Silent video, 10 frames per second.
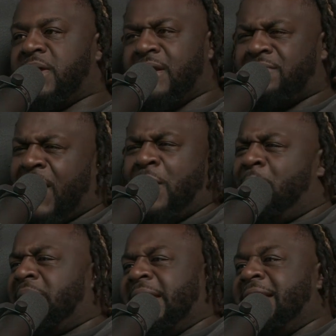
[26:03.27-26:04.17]
But if they
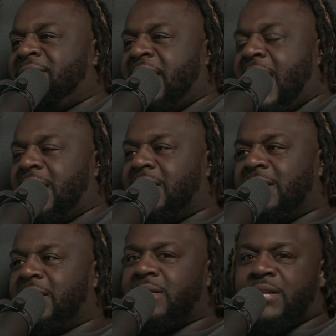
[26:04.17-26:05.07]
don't believe that,
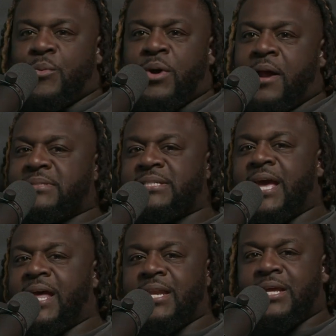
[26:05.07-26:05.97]
then what I'm
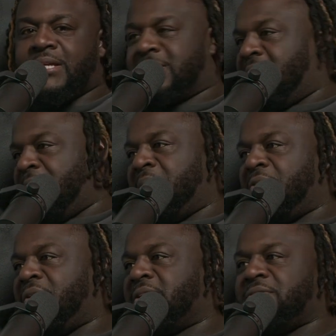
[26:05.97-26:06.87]
saying is gonna be
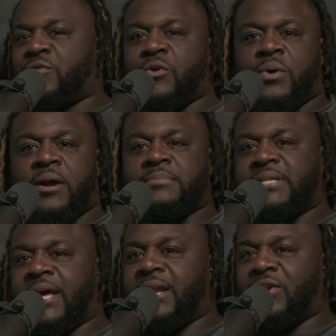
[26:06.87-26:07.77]
offensive, or what I'm
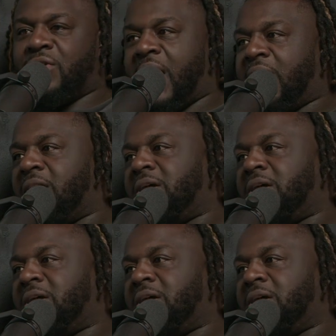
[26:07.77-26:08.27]
saying they're not gonna